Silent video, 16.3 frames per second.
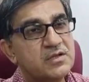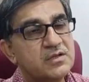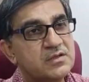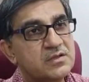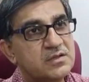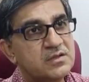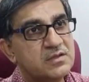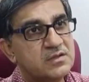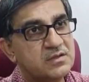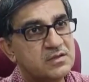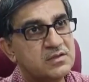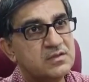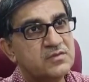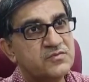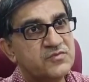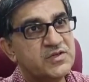
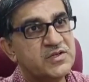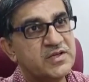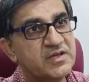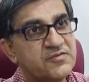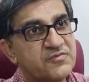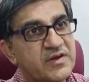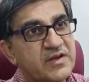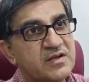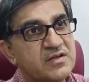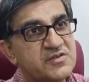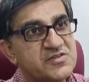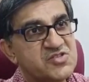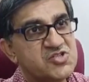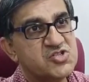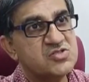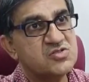till we take a final
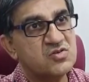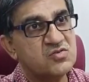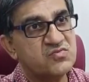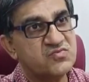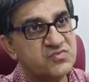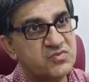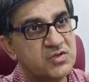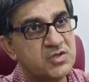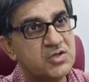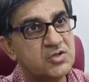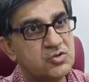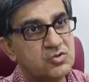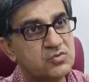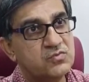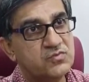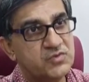decision of
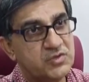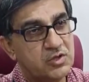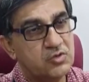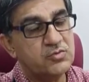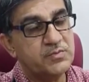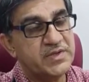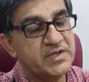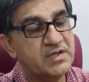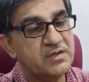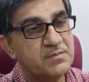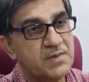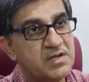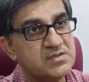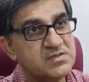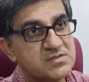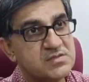without being a
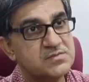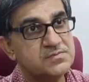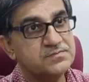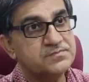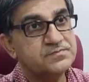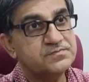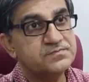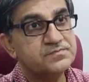mask.